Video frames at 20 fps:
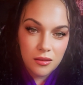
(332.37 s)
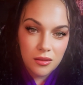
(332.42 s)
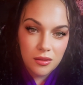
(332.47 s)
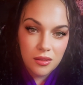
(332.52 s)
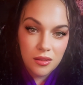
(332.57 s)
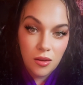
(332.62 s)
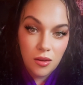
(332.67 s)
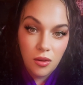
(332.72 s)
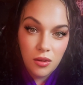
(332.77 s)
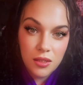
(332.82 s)

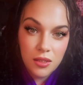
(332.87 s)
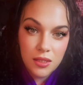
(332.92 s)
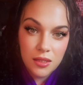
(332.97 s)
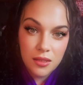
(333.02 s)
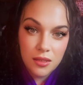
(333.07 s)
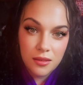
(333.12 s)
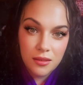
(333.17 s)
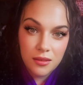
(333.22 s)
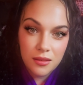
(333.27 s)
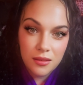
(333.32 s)
Not
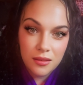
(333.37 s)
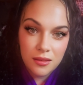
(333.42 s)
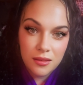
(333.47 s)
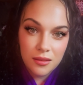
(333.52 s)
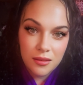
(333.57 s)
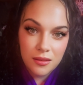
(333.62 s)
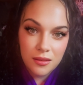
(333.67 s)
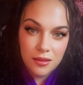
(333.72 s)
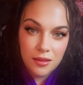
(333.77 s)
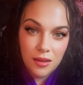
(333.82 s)

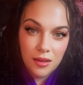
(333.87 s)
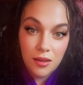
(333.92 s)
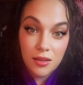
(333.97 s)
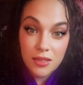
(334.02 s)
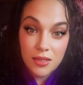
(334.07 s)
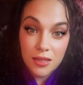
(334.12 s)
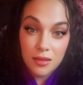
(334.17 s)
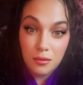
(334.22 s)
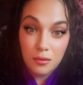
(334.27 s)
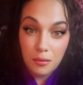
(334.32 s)

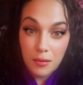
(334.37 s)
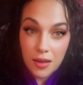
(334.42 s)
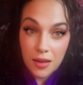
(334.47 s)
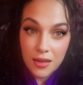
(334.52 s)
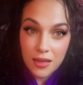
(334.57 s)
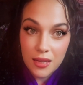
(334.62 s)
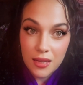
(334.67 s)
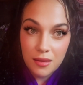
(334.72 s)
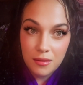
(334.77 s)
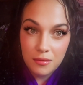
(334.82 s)
until
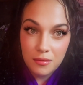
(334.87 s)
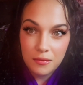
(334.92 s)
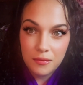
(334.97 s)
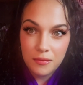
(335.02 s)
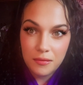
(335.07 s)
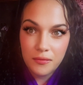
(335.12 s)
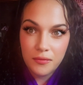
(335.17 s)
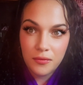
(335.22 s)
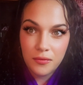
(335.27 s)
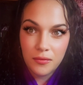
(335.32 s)
Mackie.
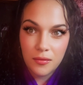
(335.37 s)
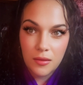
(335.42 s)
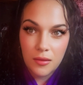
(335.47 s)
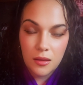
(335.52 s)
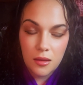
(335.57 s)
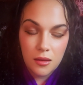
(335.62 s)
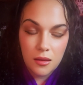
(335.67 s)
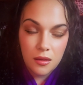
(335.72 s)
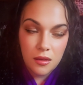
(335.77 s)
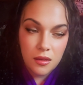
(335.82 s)

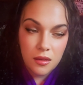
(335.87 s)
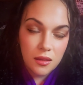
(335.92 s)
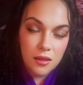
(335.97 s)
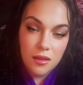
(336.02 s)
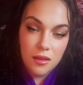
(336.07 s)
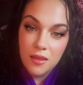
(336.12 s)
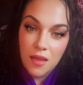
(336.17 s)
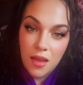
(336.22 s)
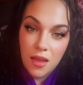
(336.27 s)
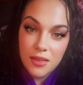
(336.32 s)

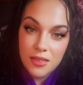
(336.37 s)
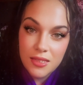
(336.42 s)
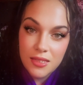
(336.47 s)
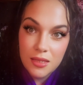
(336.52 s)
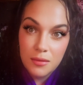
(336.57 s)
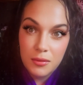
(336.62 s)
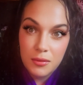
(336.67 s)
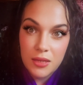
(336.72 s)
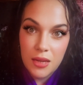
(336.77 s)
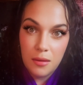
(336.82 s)
That
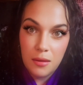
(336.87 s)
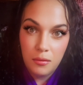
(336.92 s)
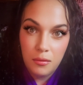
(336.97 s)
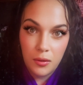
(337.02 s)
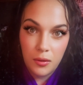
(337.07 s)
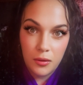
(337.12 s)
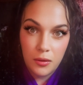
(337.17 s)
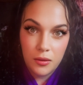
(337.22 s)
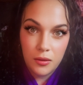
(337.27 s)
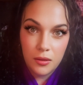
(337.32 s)

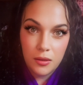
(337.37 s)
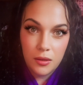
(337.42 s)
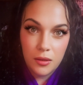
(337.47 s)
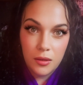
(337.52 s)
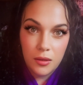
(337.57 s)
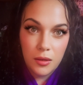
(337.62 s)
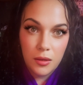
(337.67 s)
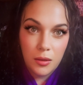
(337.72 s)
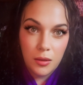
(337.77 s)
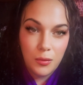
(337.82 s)
September,
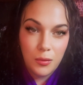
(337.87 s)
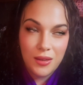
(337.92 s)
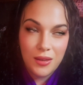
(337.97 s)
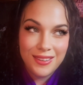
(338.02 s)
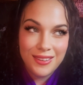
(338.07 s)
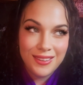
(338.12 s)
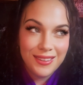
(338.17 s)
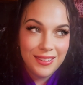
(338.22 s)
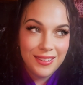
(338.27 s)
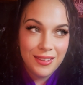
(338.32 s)

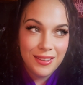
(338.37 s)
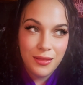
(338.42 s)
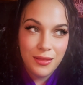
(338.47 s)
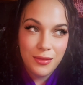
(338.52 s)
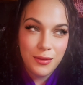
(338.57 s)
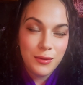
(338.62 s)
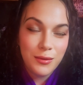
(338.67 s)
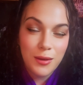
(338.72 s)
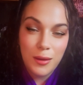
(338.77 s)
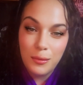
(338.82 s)
when
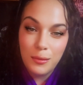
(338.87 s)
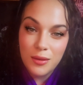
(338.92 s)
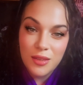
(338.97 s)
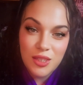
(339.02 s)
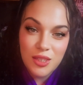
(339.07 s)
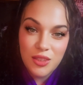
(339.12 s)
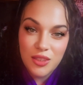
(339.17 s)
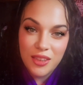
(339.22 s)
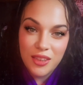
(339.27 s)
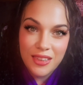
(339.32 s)
the rowan
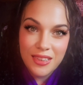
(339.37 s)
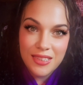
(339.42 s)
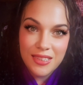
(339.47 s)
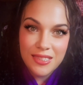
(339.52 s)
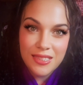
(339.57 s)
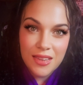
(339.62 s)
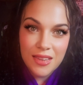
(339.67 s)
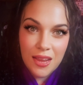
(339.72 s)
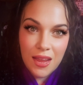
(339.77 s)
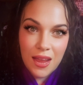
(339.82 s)

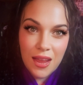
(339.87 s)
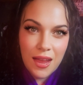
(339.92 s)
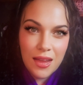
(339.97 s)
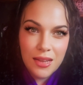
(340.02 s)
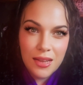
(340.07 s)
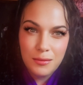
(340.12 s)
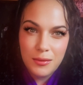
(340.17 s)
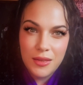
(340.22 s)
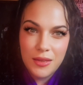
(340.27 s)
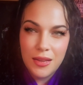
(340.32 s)
trees
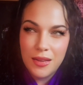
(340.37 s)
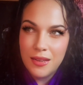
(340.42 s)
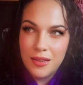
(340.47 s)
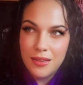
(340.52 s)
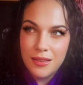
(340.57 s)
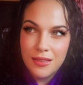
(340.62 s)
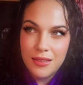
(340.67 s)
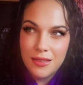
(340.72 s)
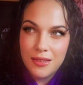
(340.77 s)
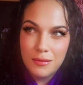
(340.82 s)
had
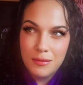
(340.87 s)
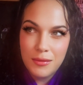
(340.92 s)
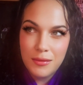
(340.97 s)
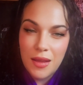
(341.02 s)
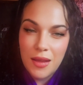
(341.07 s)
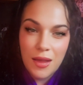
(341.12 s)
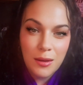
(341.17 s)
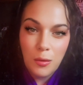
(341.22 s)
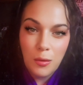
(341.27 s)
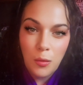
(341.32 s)
began
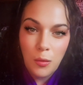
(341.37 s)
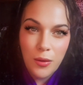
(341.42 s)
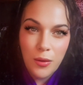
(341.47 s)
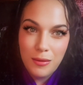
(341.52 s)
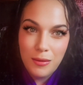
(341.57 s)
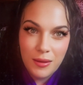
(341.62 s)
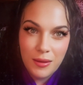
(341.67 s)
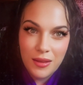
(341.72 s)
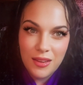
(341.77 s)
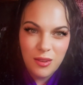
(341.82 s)

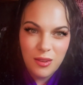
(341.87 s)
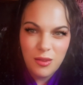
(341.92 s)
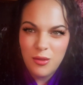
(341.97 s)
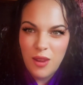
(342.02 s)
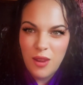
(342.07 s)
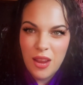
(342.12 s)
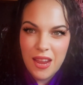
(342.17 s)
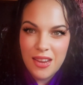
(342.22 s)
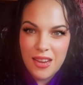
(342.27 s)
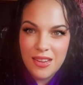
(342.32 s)
weeping
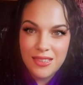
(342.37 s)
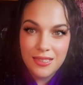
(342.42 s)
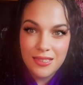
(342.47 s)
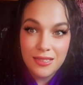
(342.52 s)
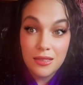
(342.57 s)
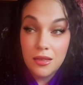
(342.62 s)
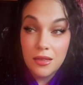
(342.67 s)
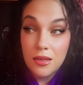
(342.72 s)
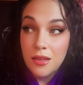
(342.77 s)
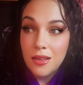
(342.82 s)
red
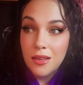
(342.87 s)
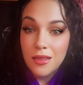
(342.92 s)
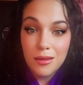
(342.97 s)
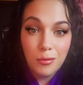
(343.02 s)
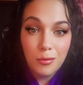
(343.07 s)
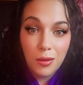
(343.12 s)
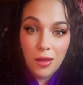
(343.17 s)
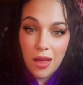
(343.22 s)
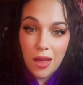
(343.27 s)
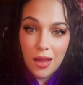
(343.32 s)
and the
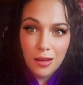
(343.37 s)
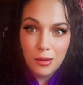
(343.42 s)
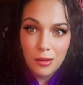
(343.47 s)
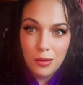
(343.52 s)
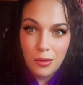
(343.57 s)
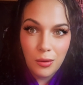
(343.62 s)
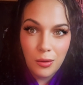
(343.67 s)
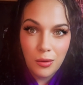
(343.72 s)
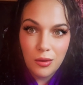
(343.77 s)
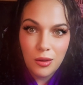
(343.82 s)

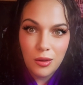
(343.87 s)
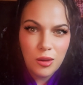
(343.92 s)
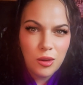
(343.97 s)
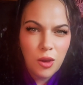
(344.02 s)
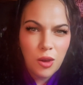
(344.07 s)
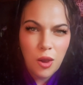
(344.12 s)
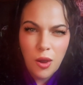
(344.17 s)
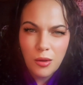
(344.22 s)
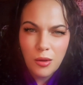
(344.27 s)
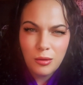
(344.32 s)
blackthorn
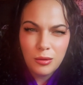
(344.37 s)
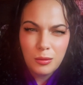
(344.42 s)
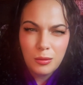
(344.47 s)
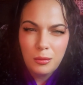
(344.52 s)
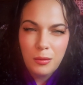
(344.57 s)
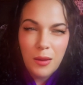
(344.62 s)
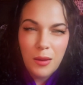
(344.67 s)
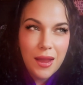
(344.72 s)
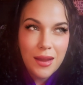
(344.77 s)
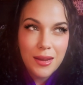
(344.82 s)
curled
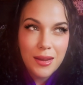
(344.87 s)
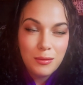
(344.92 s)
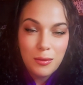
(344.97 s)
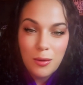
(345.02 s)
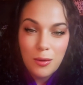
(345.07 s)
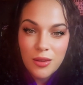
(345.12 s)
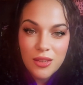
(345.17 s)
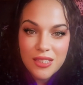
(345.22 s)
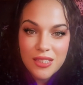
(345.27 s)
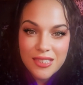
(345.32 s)
back
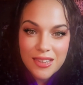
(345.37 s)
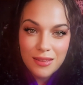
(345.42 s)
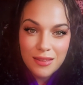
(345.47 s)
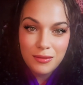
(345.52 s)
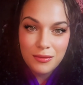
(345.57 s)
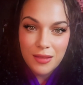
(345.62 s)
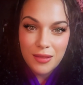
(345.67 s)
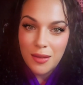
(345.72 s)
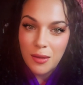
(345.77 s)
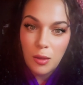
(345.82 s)
upon
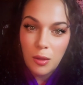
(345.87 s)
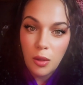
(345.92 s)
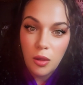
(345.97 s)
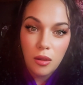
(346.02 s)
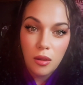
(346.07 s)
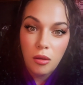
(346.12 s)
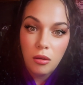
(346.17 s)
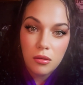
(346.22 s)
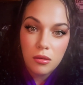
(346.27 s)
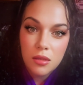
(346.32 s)
itself like
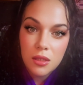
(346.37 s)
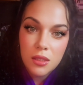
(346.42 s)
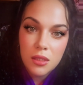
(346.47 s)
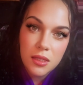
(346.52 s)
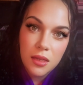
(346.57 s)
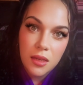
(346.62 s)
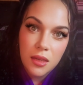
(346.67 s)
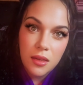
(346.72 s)
claws,